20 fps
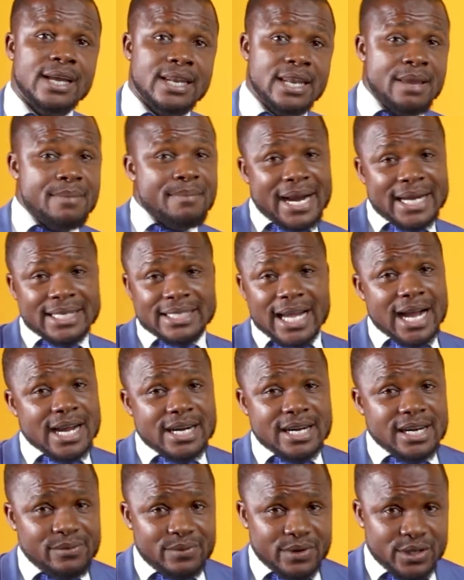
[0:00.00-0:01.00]
They might
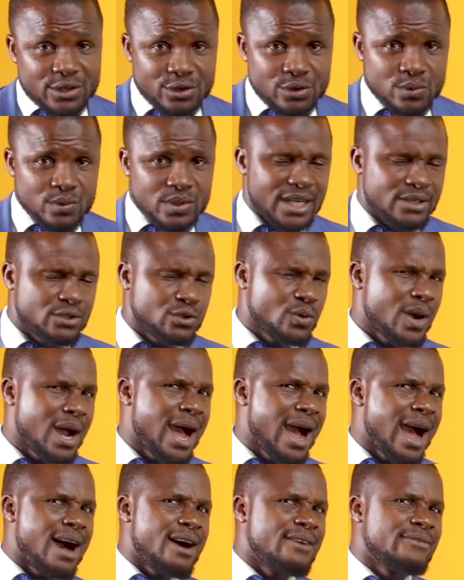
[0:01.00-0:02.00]
agree with you that you
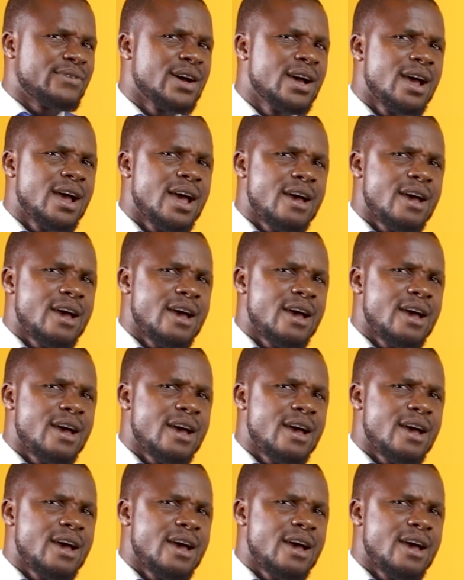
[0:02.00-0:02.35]
have